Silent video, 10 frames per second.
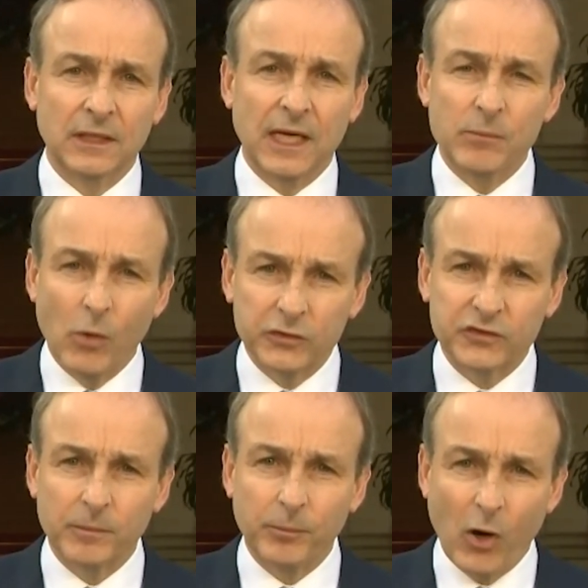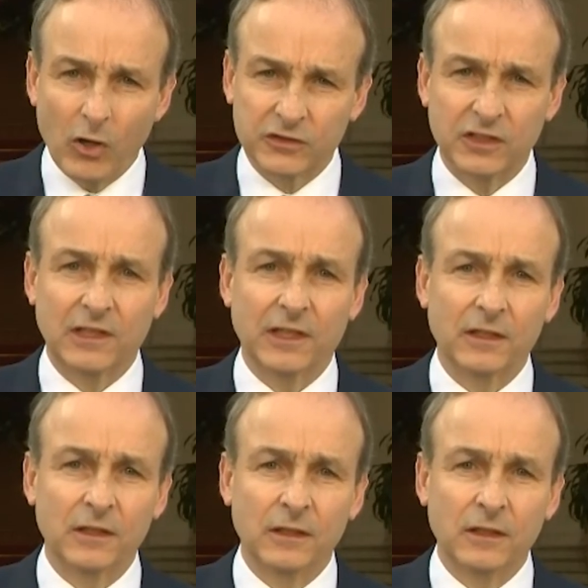And most importantly,
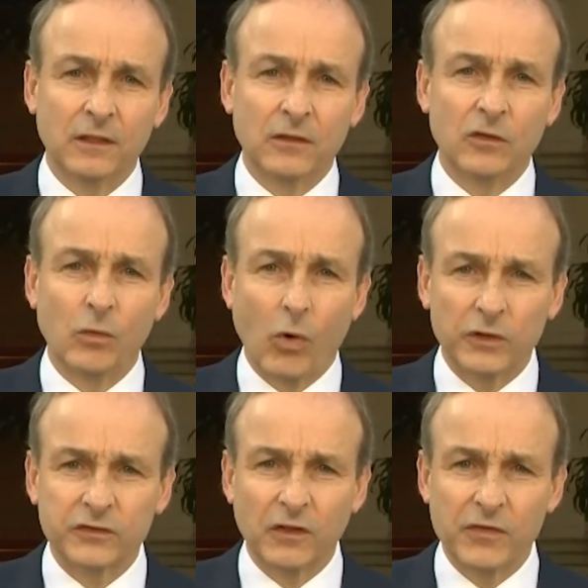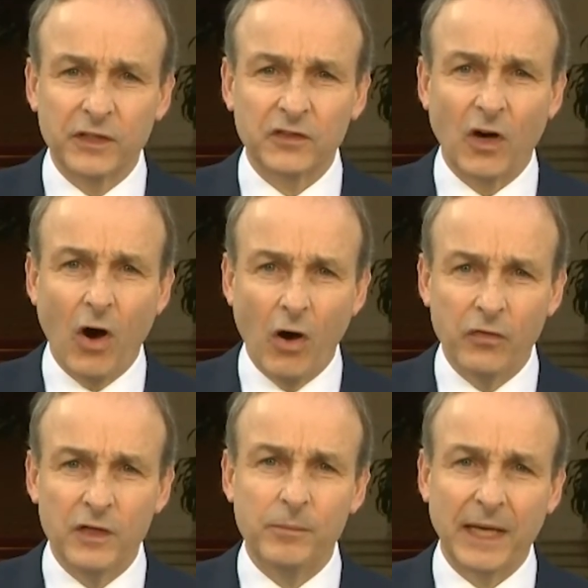the worst of this
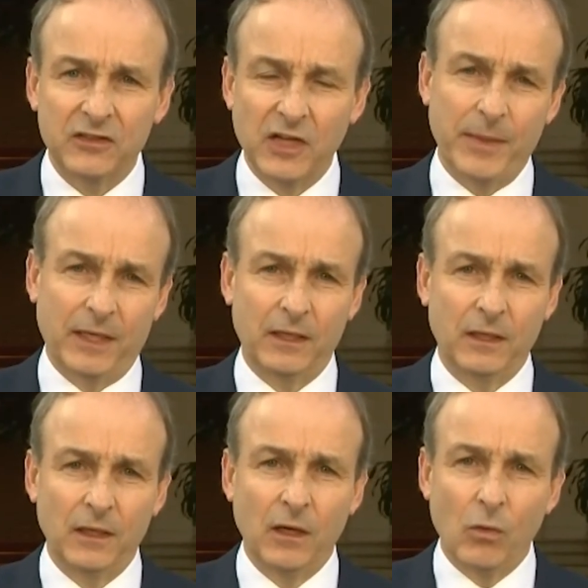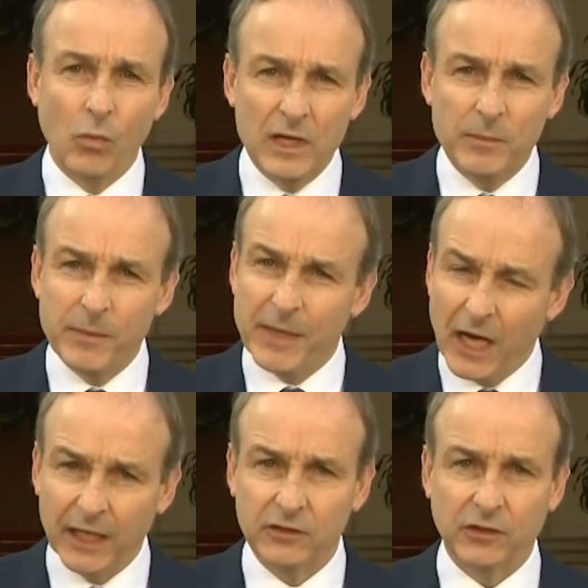awful pandemic will be
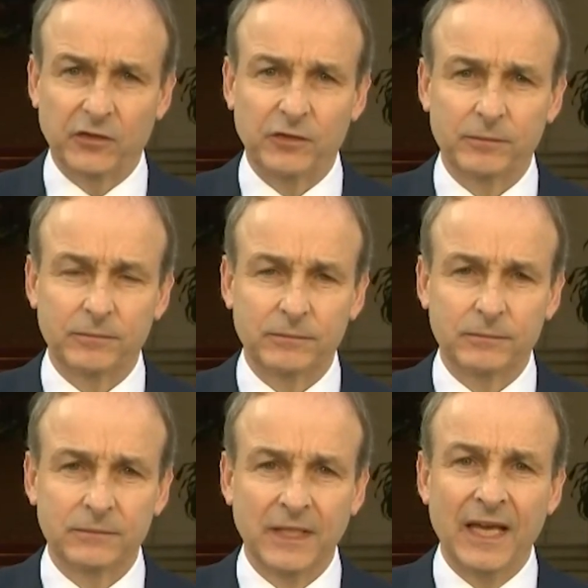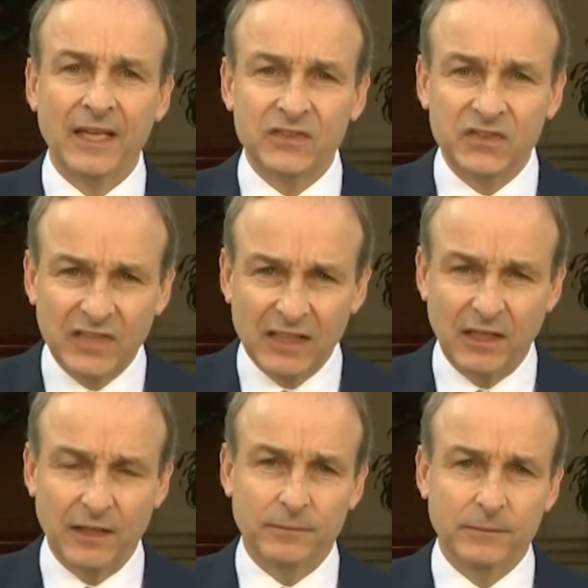behind us.
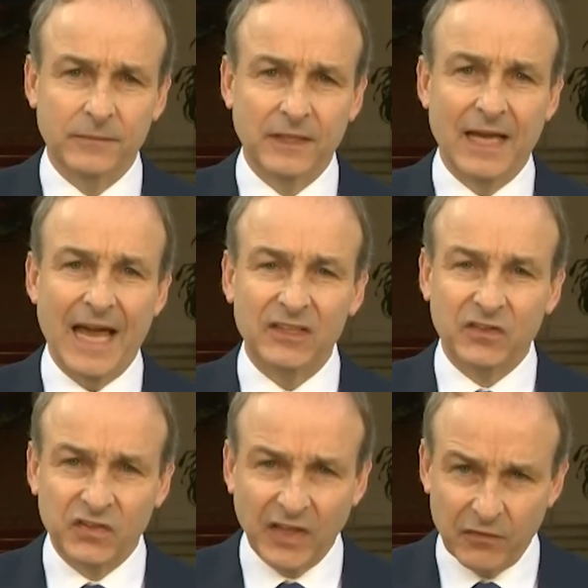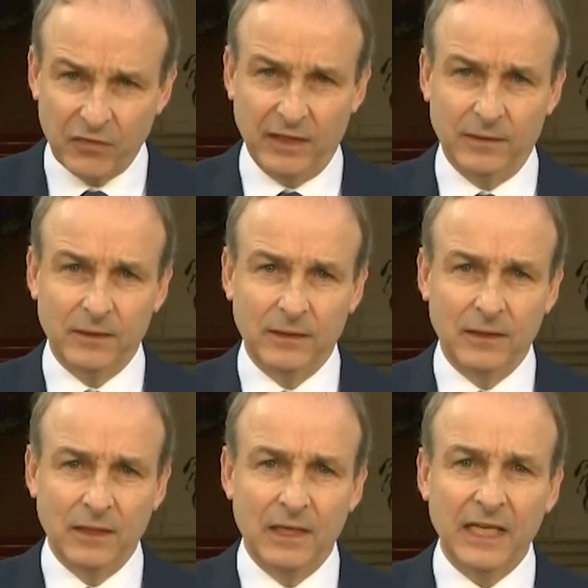Steadily and safely,
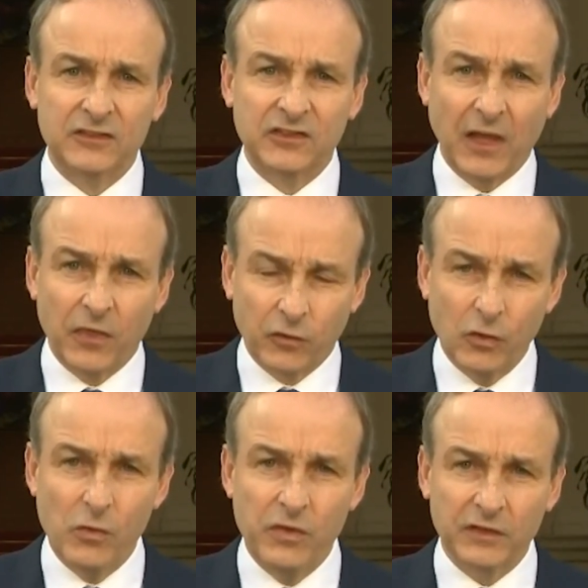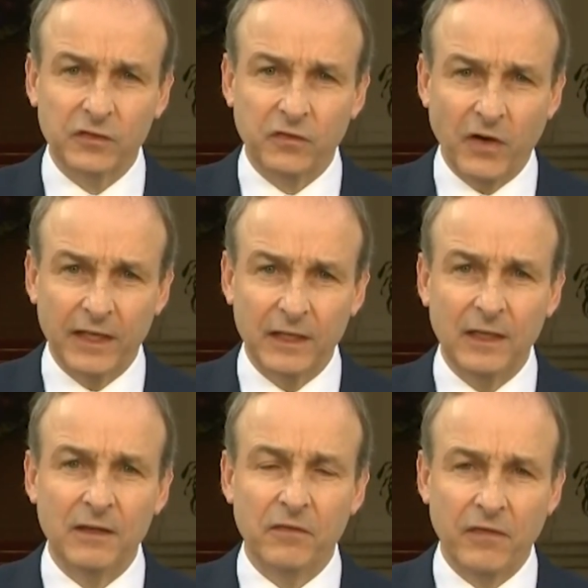let's get through this
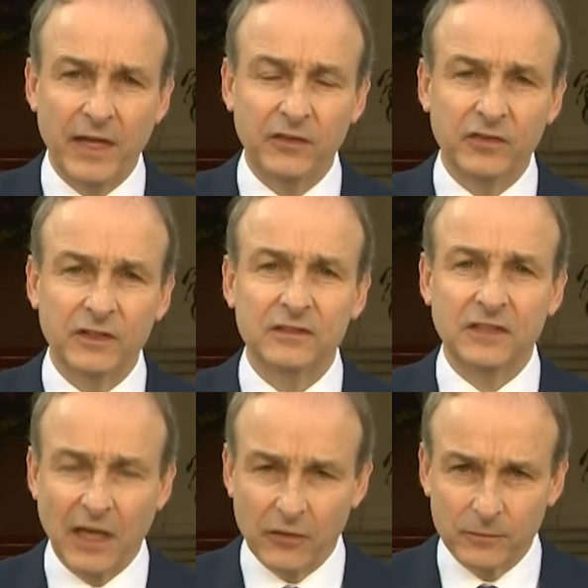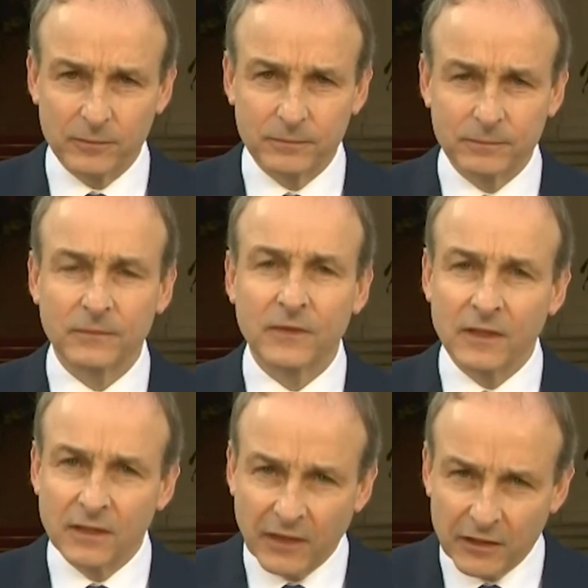final phase together.
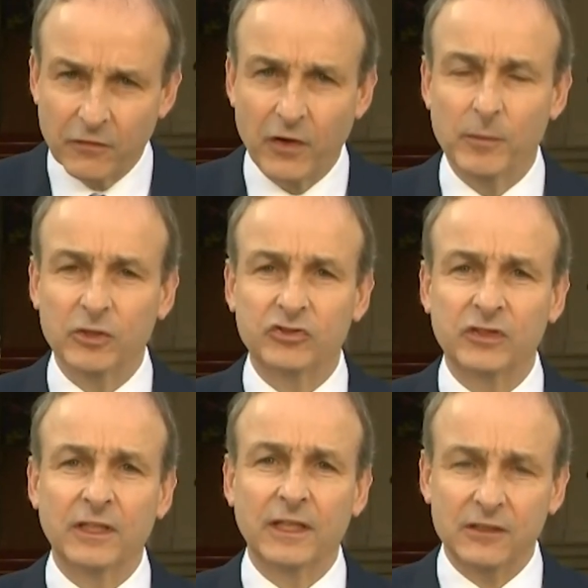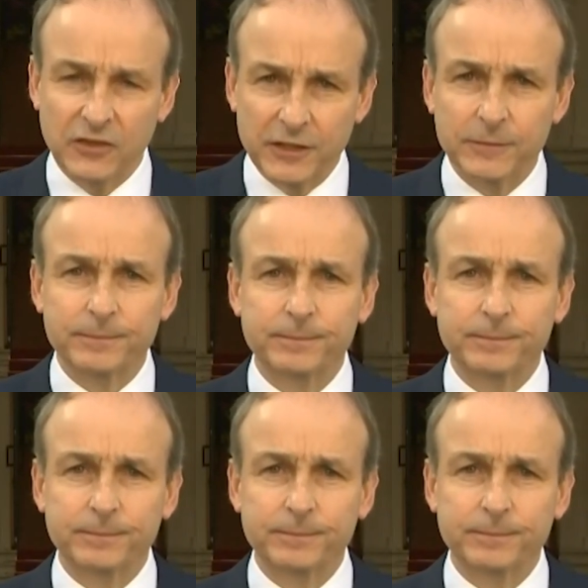Thank you very much indeed.